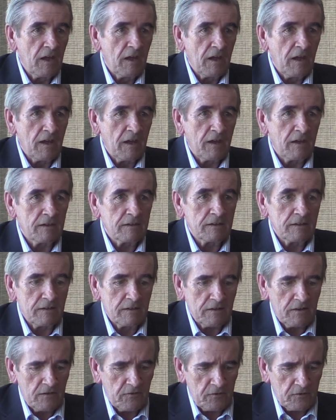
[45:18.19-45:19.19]
and
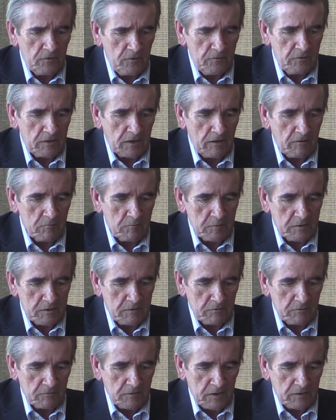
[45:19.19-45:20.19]
the Soviet government
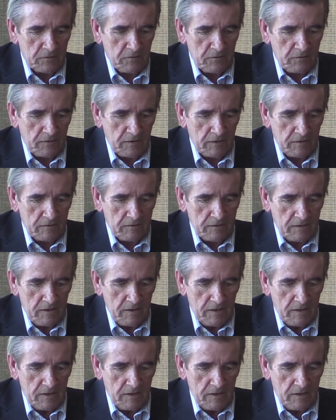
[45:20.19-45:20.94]
to have exercised.